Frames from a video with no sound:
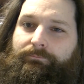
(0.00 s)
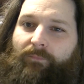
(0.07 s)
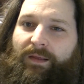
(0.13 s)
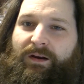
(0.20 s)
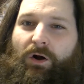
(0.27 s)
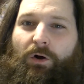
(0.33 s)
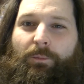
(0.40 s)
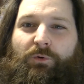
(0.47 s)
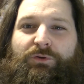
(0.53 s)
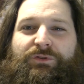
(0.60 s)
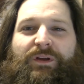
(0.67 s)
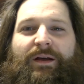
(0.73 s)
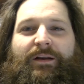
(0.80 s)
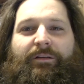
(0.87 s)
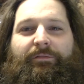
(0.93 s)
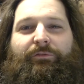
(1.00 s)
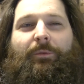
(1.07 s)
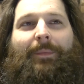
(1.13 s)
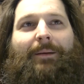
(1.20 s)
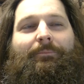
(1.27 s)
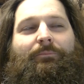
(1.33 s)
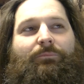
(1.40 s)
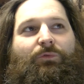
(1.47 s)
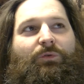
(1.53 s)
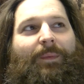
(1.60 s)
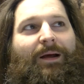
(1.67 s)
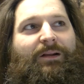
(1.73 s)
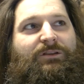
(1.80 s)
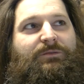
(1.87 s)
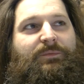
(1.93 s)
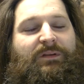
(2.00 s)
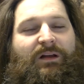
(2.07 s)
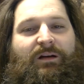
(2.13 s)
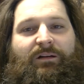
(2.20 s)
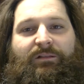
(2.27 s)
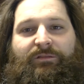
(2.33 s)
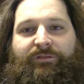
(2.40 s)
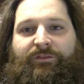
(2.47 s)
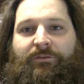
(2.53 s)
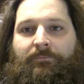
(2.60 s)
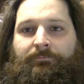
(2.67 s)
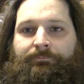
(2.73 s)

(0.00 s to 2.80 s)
it almost kind of remem- reminds me of